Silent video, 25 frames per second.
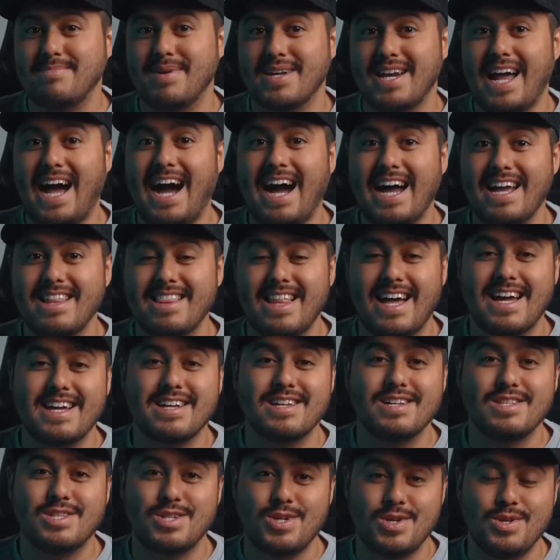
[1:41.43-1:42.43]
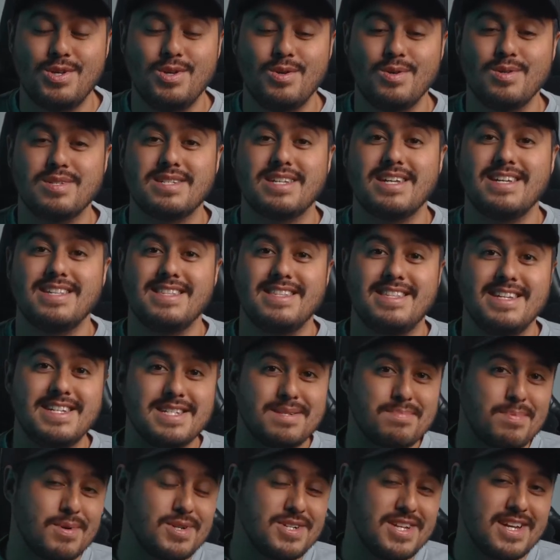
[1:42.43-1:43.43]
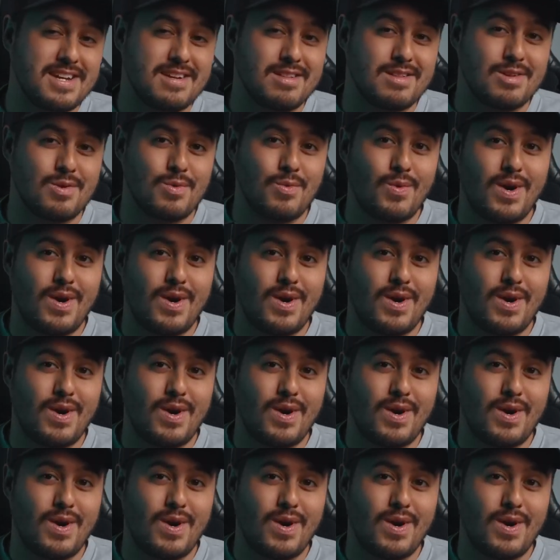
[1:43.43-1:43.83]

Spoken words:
but I like to use this particular